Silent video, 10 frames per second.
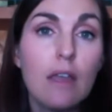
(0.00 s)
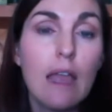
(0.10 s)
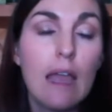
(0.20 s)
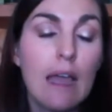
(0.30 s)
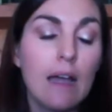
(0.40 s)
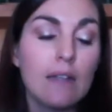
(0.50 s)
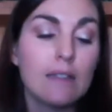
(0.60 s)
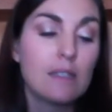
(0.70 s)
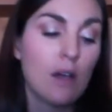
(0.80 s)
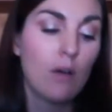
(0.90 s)
And
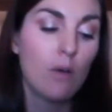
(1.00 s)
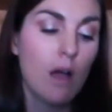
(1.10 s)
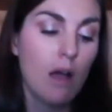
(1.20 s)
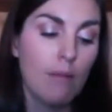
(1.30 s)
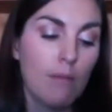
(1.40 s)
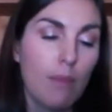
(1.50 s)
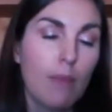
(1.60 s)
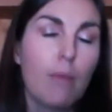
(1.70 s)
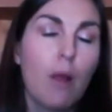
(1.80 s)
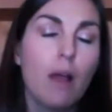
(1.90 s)
so the
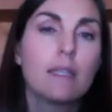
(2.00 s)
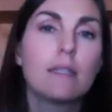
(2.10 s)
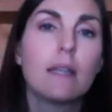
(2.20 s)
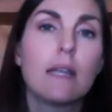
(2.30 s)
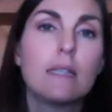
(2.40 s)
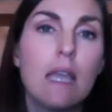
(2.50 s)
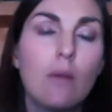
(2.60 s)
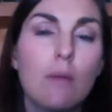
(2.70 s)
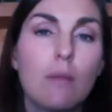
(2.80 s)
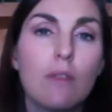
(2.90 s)
process that I take
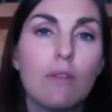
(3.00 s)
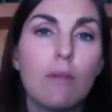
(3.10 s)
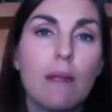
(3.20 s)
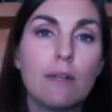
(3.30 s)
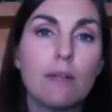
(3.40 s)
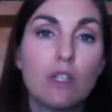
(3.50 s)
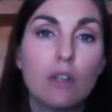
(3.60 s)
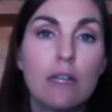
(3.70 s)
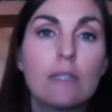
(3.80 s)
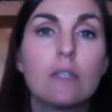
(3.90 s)
women through on my
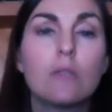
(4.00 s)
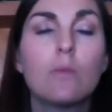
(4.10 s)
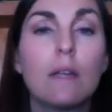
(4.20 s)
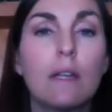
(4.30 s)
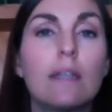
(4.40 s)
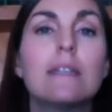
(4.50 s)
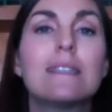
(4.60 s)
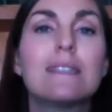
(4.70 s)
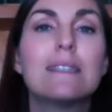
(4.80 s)
retreats is really this